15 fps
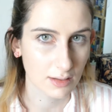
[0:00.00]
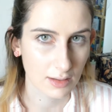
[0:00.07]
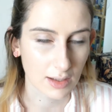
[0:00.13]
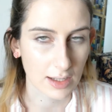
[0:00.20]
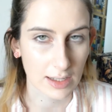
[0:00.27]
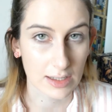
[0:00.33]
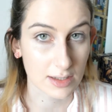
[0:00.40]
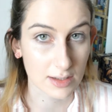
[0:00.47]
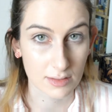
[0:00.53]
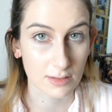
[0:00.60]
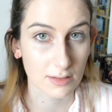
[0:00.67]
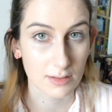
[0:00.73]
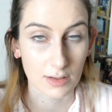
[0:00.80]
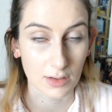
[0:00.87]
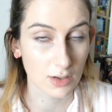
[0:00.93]
it's
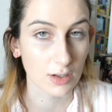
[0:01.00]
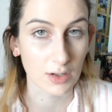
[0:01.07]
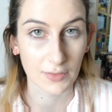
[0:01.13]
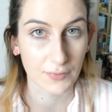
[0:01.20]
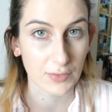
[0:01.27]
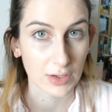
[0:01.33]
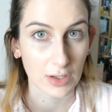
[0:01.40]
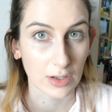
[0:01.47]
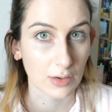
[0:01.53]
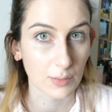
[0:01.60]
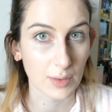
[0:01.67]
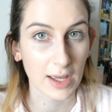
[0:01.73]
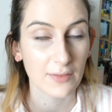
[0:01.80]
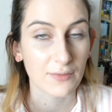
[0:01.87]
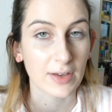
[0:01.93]
the colour for you.
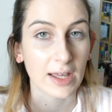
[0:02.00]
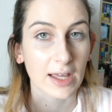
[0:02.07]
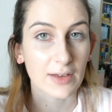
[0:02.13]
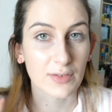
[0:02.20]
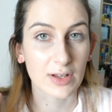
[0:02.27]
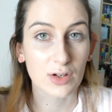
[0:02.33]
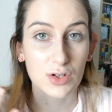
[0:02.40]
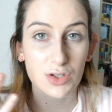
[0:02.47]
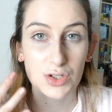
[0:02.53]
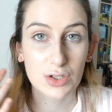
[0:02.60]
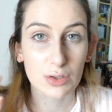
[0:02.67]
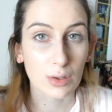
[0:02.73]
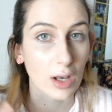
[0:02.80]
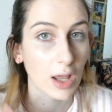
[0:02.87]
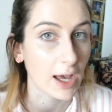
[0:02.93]
If it, if it looks
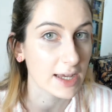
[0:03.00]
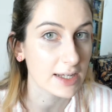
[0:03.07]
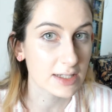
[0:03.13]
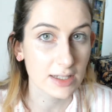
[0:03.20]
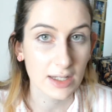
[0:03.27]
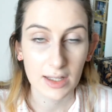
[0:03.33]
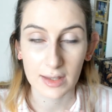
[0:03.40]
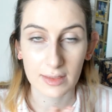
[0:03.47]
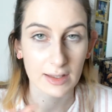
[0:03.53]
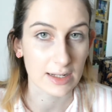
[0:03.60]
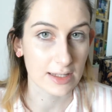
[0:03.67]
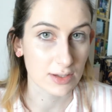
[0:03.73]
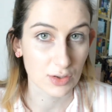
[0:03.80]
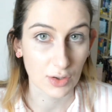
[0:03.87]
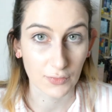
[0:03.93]
too light then
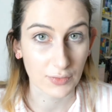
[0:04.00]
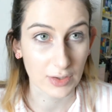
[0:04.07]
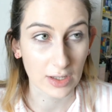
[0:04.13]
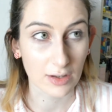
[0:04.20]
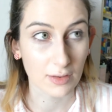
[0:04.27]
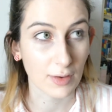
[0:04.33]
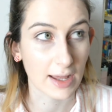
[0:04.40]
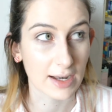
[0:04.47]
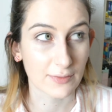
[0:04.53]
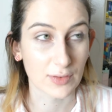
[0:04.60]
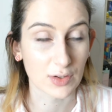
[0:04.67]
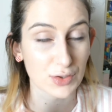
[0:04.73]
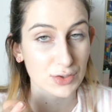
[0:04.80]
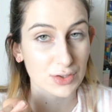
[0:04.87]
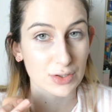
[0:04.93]
it's not for you and if it
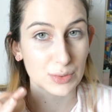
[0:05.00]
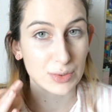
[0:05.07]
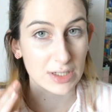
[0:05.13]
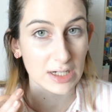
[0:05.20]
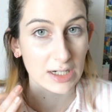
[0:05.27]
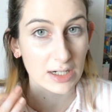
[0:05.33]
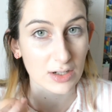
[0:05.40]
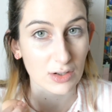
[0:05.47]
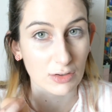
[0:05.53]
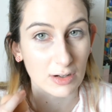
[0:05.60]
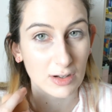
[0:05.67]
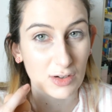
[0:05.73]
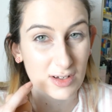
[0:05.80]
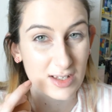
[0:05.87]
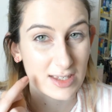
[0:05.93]
looks too dark or it
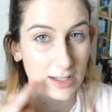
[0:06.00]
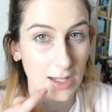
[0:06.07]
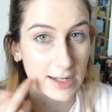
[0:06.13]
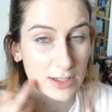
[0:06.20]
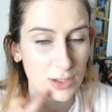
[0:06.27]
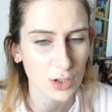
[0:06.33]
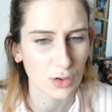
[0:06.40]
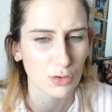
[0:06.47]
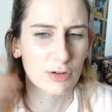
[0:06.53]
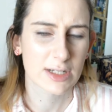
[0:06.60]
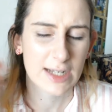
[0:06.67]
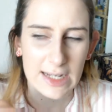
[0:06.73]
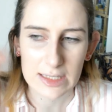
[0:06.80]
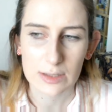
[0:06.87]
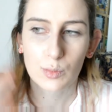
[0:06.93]
looks slightly dark or it
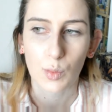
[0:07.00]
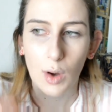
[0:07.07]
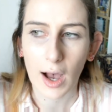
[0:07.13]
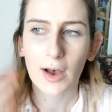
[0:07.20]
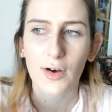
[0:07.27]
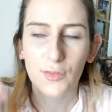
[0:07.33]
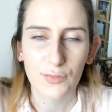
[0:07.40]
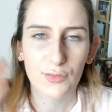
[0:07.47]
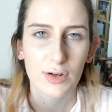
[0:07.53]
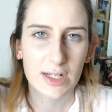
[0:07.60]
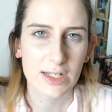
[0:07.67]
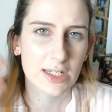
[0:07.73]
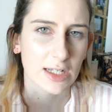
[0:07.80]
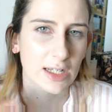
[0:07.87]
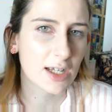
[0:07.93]
takes a while for
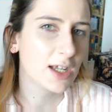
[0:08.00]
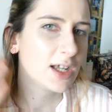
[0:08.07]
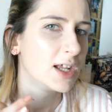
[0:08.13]
it to